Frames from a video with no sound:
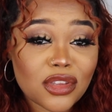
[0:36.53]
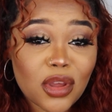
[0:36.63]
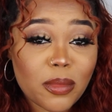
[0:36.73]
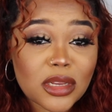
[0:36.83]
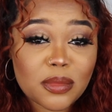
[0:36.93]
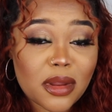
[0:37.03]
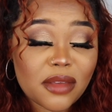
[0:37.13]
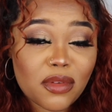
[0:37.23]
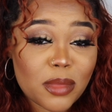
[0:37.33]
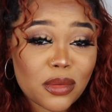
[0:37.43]
so much
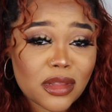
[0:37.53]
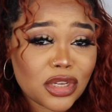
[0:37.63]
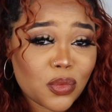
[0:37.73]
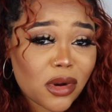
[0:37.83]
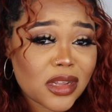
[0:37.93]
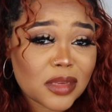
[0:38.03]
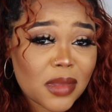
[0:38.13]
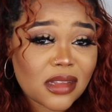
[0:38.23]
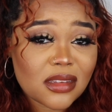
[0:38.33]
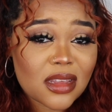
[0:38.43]
money from you that you weren't
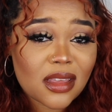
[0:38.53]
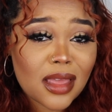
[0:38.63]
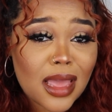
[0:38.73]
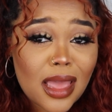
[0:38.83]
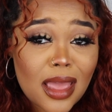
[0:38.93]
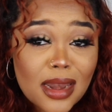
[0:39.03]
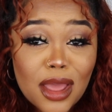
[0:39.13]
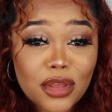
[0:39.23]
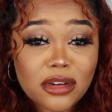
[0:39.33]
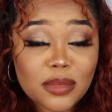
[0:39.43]
expecting. And
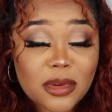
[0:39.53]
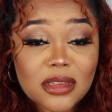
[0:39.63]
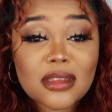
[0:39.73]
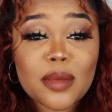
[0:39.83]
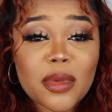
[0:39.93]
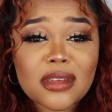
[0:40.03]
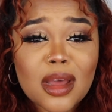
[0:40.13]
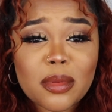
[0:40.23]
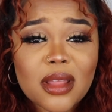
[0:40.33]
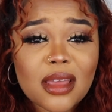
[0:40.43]
now you're supposed to tip on
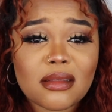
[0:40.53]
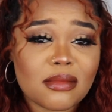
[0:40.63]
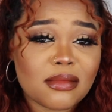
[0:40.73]
top of that?